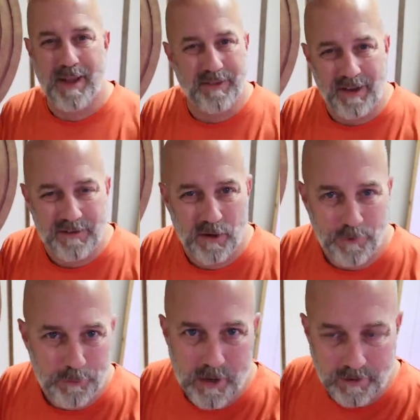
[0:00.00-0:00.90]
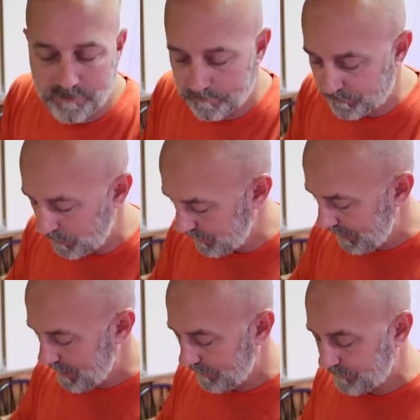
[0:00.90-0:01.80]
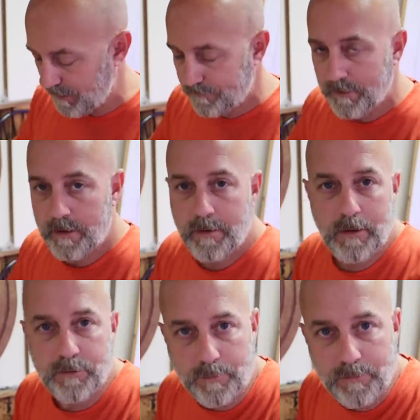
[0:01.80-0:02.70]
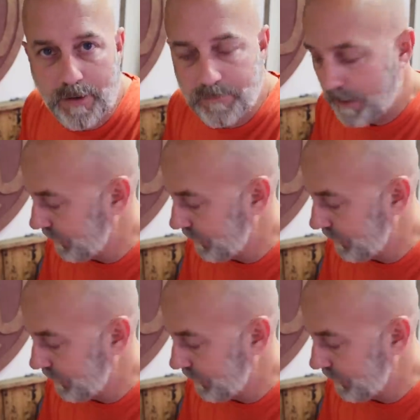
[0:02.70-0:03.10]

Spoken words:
because it has to go through customs and all that kind of stuff, sometimes it